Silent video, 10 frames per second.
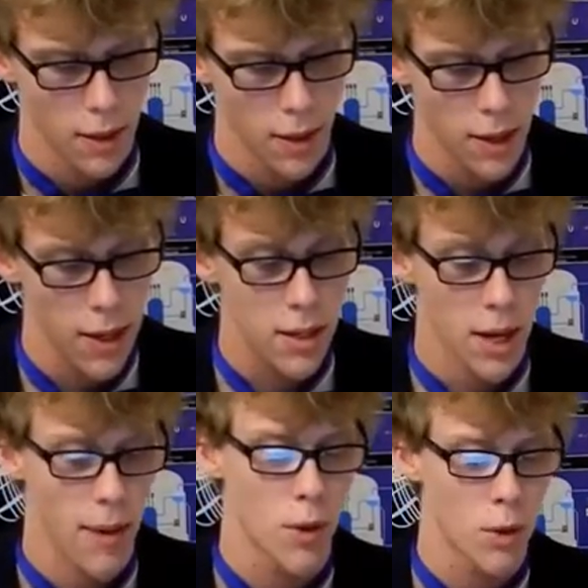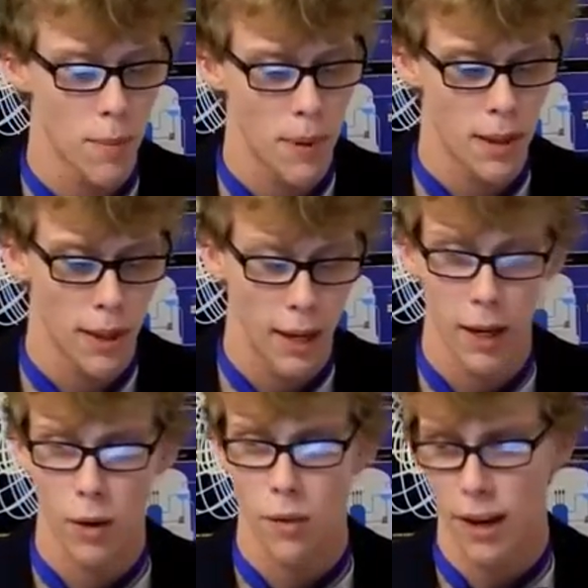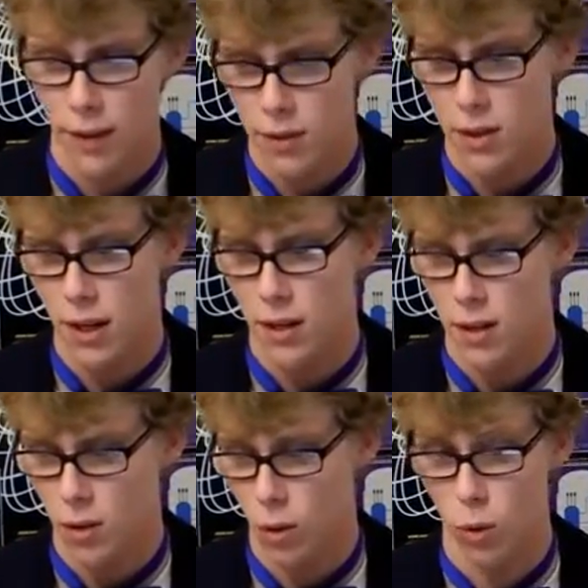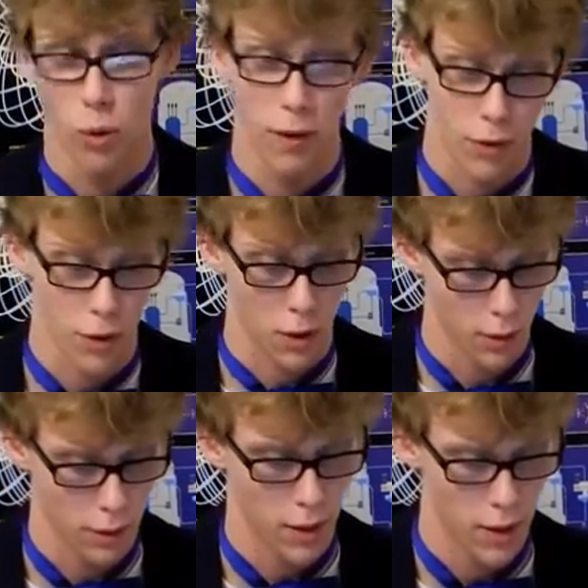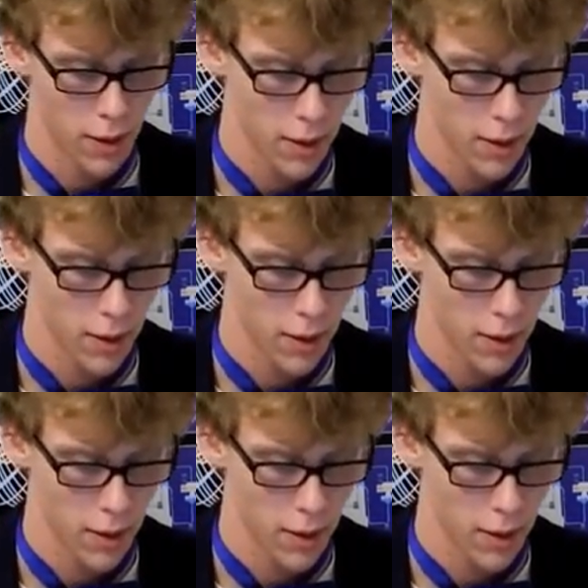In his time, this would have been the king or the head of state, or whoever took over.